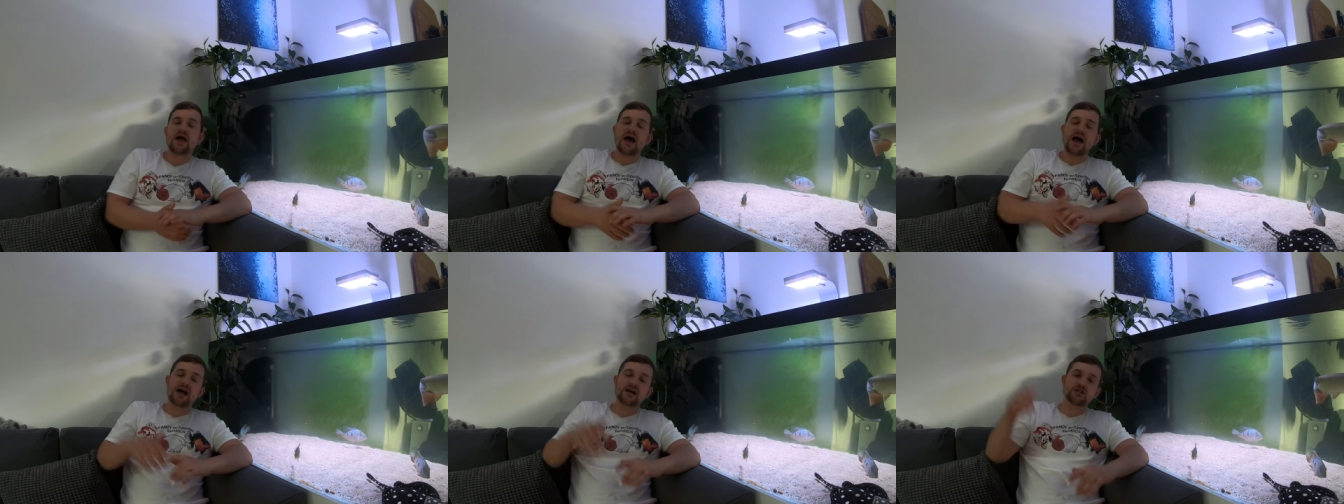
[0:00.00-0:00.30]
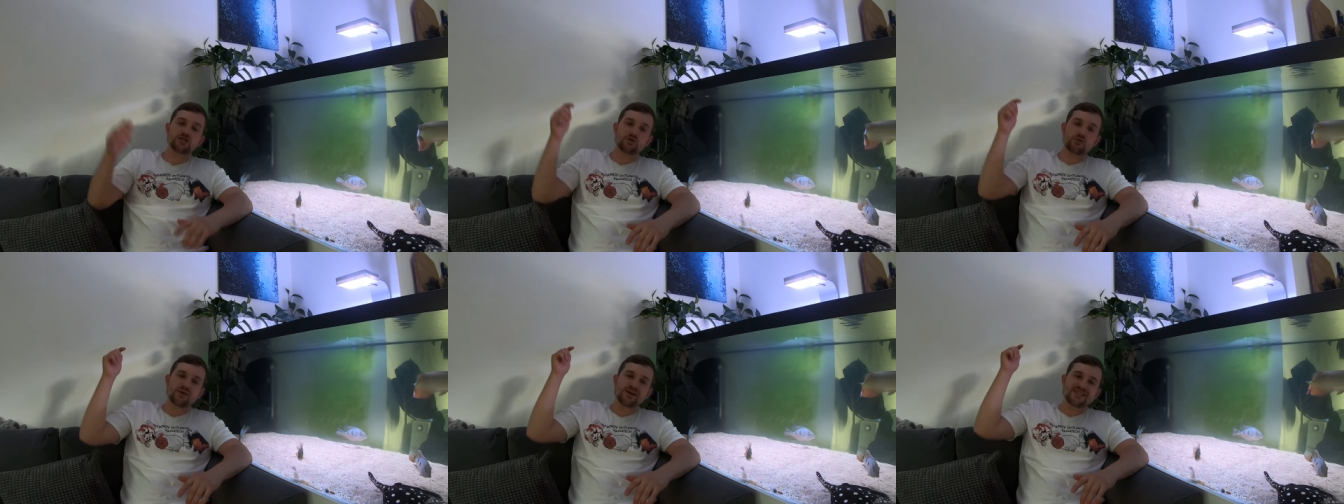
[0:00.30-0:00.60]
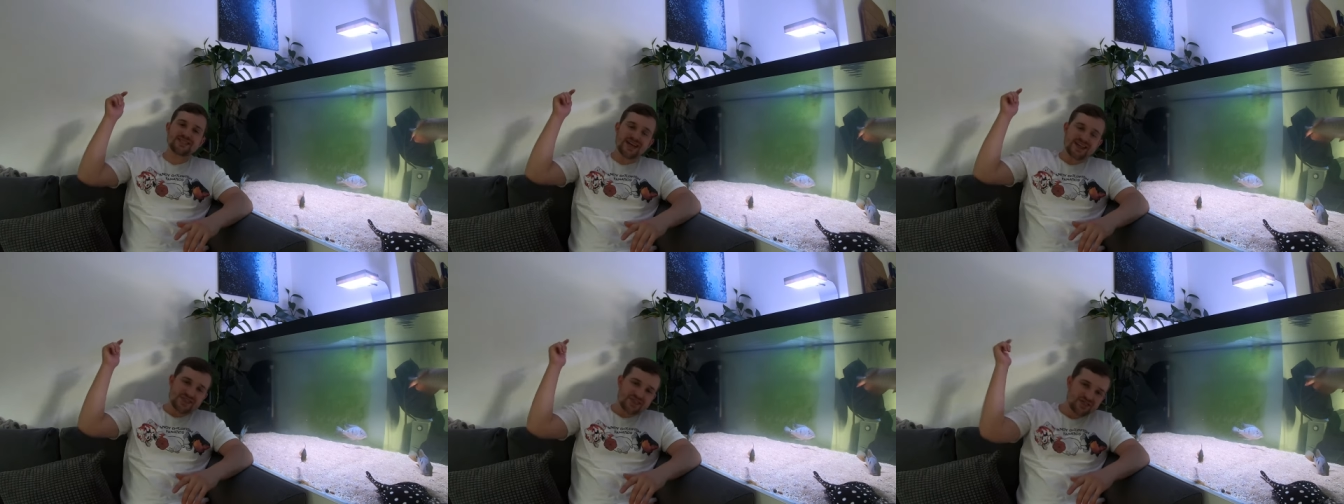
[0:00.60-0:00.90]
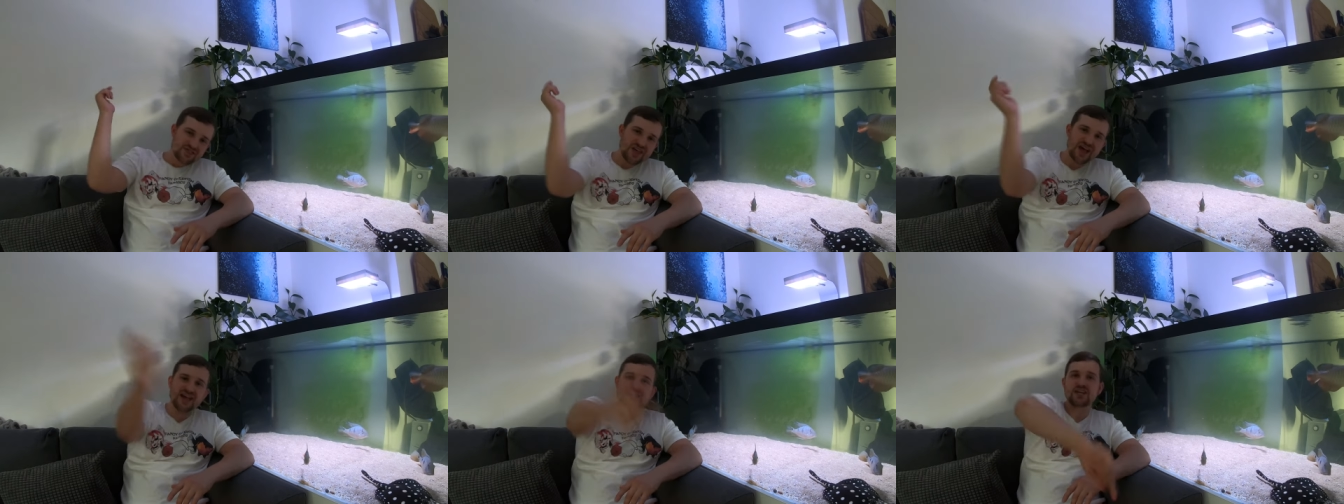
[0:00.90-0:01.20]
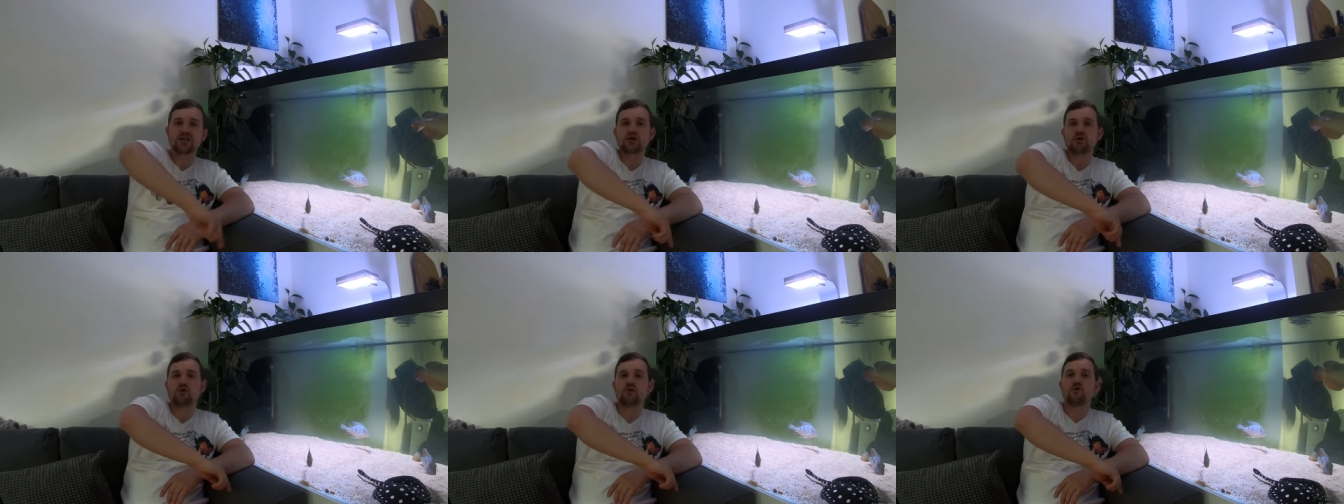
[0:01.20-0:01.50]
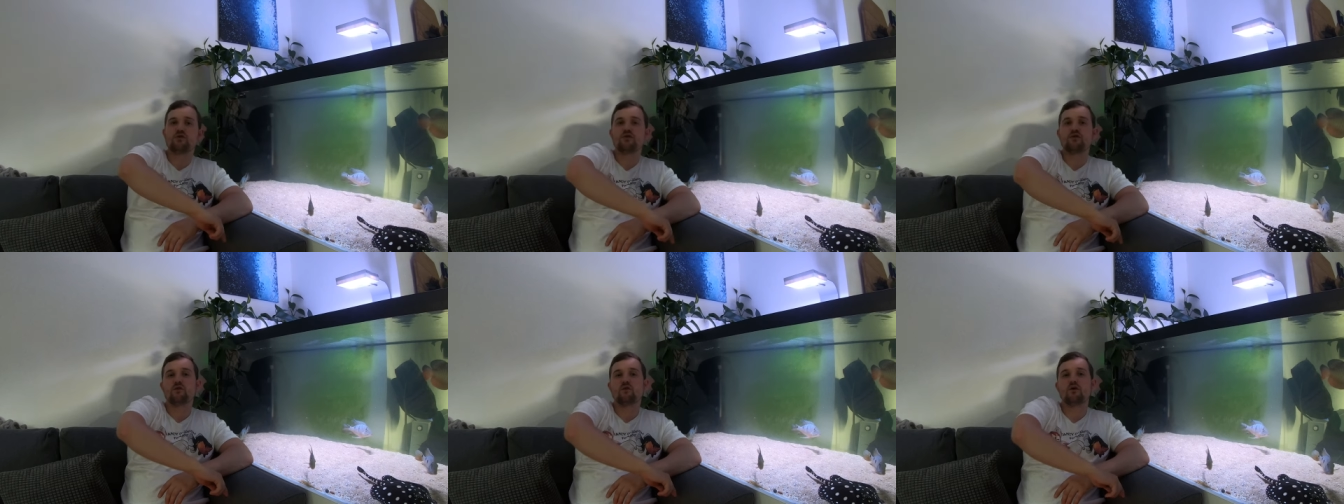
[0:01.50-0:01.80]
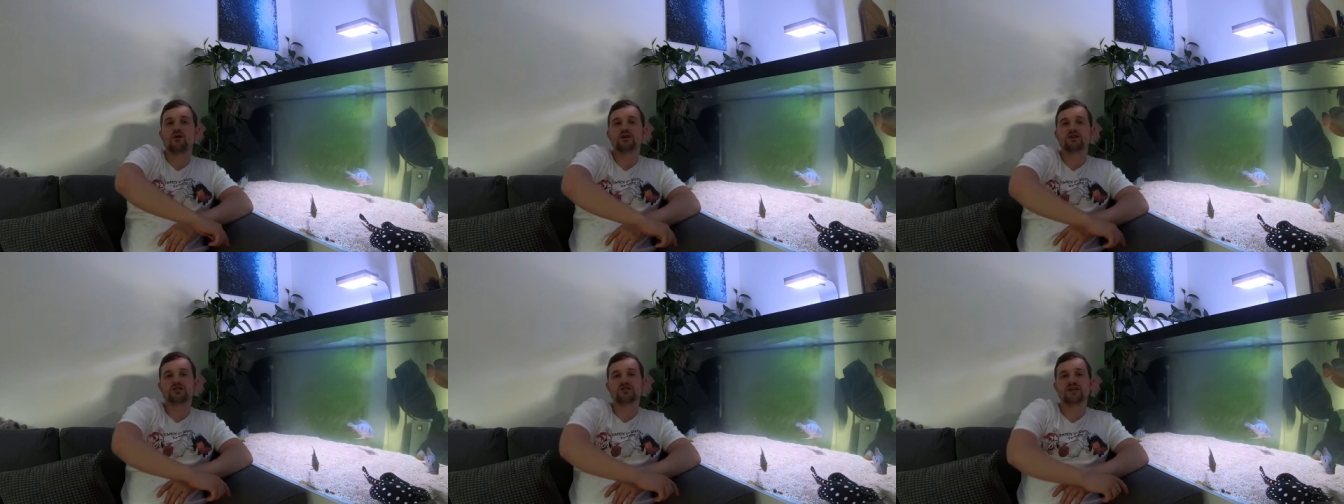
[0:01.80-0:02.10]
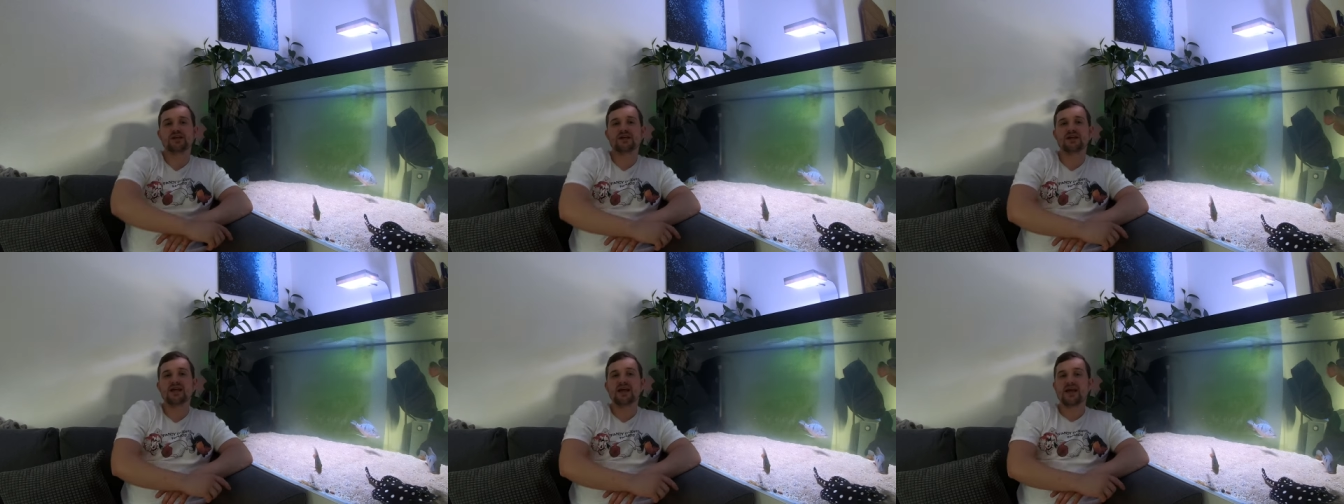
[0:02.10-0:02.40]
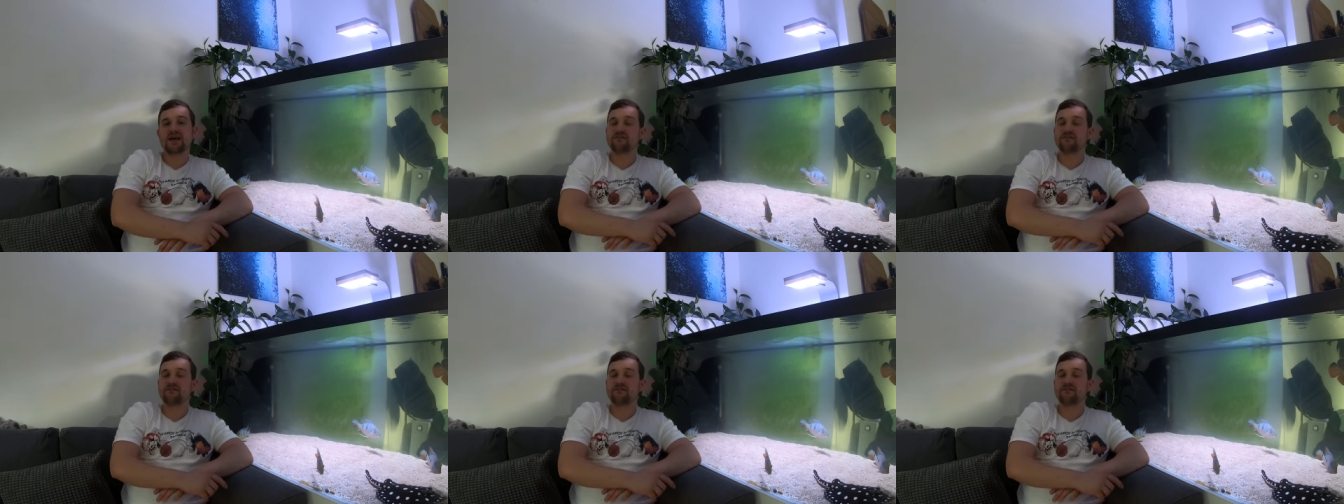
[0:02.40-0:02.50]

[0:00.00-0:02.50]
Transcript: As always, thank you all for watching.